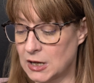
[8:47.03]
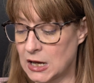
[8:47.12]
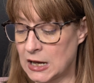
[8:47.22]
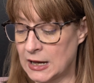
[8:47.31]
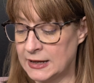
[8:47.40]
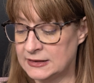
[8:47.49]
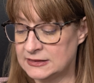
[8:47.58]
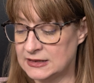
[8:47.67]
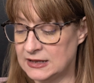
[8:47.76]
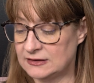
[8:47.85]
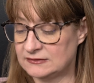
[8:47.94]
I
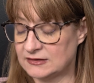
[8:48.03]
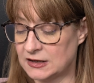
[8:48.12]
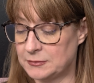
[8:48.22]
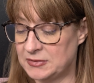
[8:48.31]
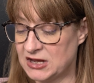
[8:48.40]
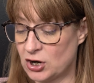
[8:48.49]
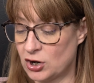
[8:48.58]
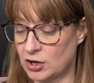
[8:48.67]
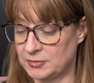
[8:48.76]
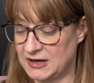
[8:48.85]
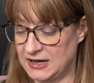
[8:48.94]
think it's going to be
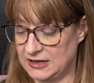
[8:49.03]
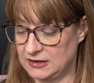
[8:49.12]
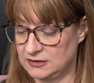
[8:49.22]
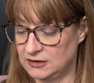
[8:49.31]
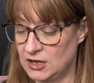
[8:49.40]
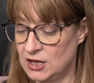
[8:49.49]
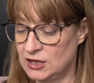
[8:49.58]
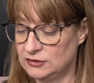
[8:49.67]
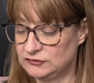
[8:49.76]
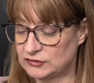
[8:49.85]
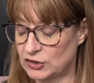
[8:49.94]
carbonated.
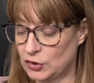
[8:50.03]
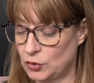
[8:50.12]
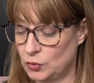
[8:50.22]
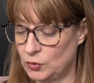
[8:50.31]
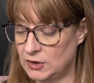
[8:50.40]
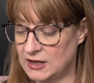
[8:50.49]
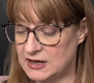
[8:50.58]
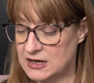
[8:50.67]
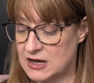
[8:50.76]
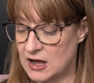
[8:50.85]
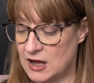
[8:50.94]
So it
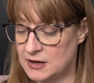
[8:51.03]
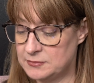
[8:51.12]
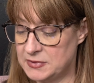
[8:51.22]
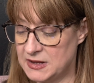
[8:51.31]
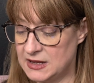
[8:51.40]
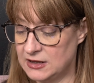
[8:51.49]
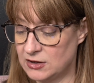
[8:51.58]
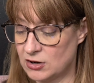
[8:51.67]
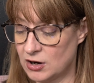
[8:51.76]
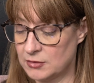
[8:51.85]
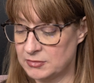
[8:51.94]
not being
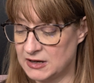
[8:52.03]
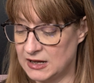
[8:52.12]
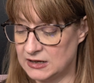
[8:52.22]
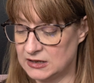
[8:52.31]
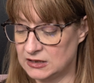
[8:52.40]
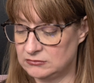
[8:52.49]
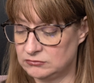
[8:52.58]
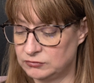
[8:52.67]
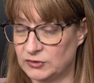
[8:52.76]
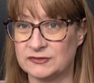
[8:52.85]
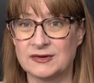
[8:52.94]
carbonated
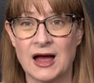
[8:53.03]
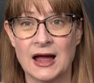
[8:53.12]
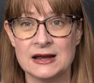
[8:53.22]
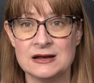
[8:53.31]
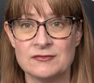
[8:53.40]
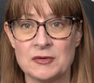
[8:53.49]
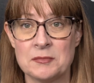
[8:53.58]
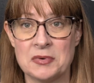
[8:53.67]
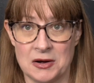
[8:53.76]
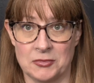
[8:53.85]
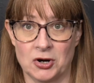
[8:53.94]
was kind of a
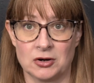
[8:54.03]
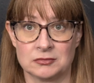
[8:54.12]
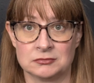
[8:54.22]
bummer.